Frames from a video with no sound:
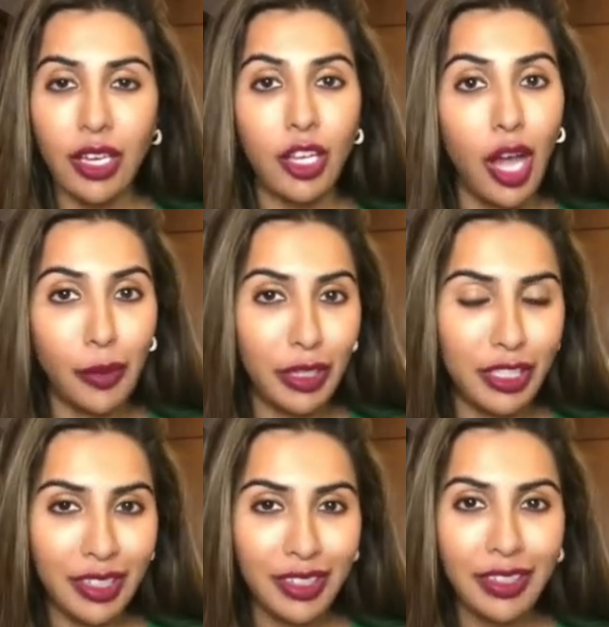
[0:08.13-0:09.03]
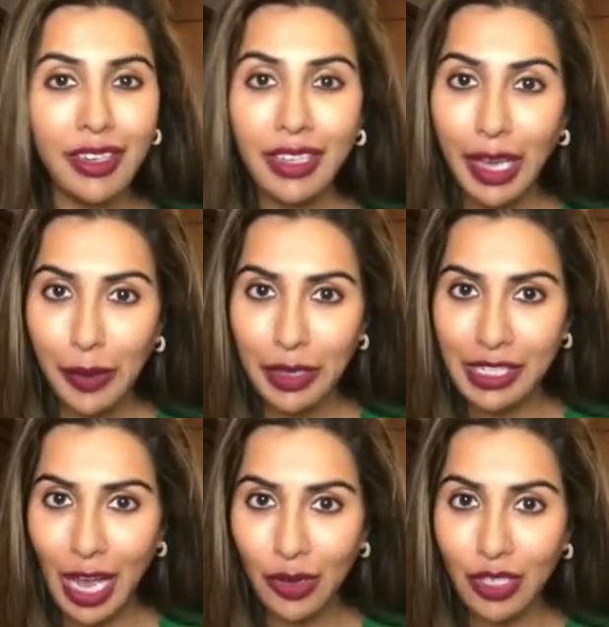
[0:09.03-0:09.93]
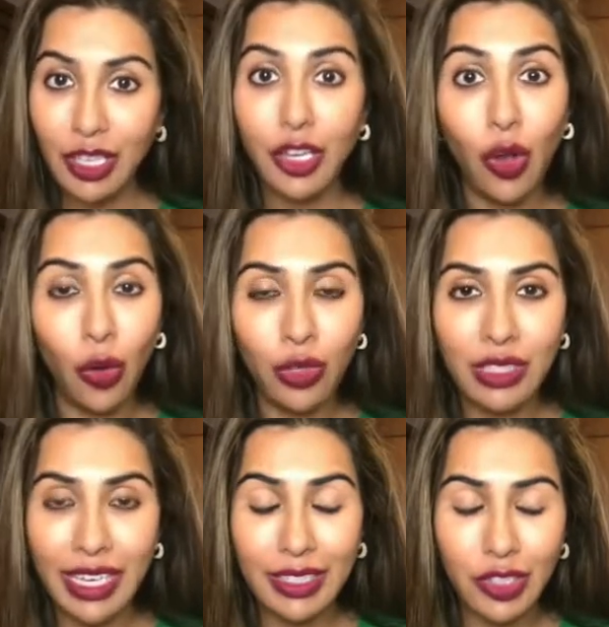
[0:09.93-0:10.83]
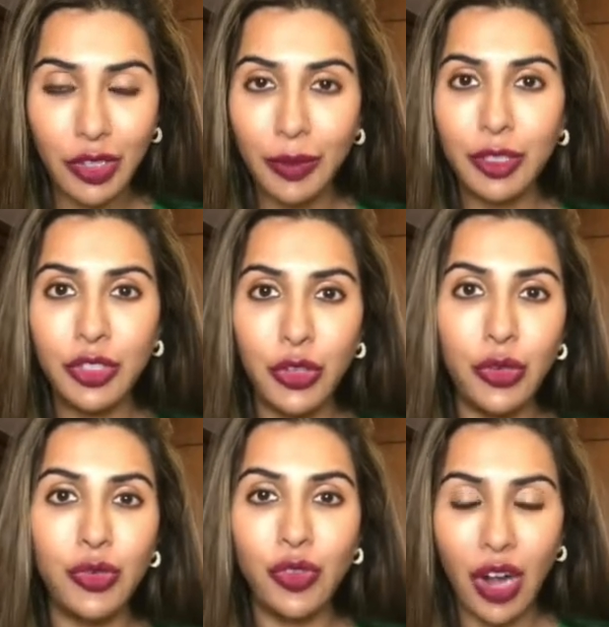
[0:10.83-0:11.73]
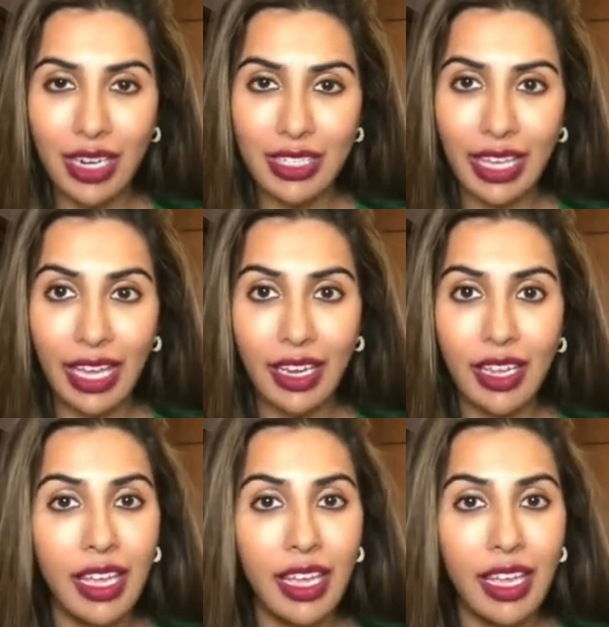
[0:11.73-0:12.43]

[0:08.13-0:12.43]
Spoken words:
Garbage in, garbage out. It holds extremely true for our skin.